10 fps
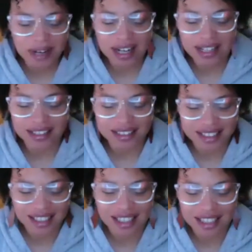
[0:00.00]
well.
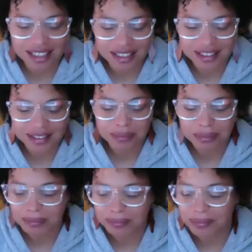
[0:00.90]
I'm
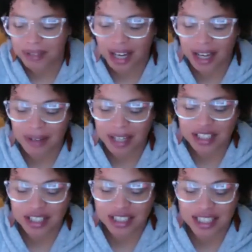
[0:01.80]

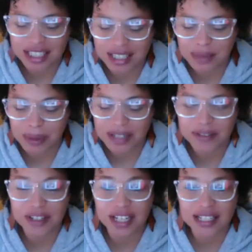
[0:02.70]
actually these past
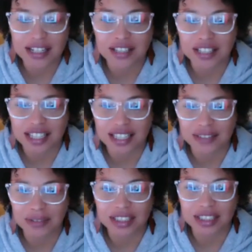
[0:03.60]
few days I actually got
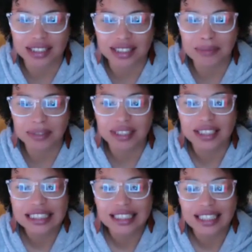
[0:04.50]
like really good sleep,
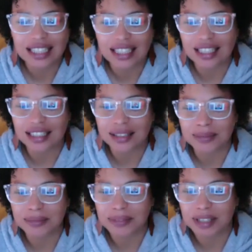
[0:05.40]
um,
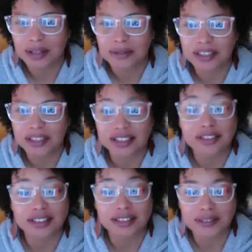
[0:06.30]
which is a
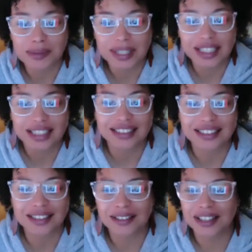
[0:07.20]
struggle for me. And
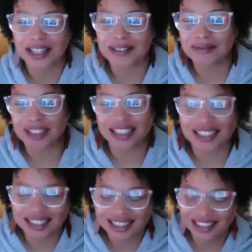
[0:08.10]
so I'm
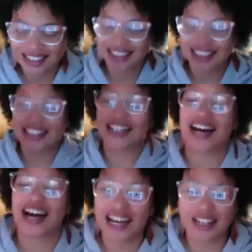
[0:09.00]
like,
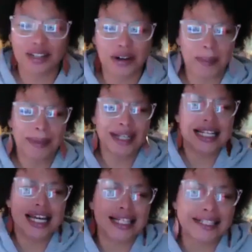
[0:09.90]
I had a great
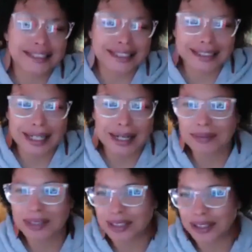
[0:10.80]
Monday because I
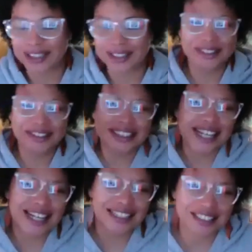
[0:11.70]
slept. So like
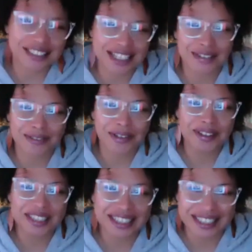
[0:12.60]
Tuesday is just kind of
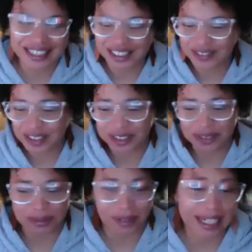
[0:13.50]
rolling, and it just feels
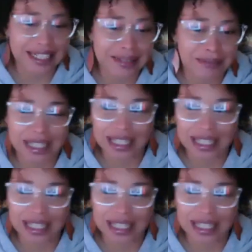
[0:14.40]
great to be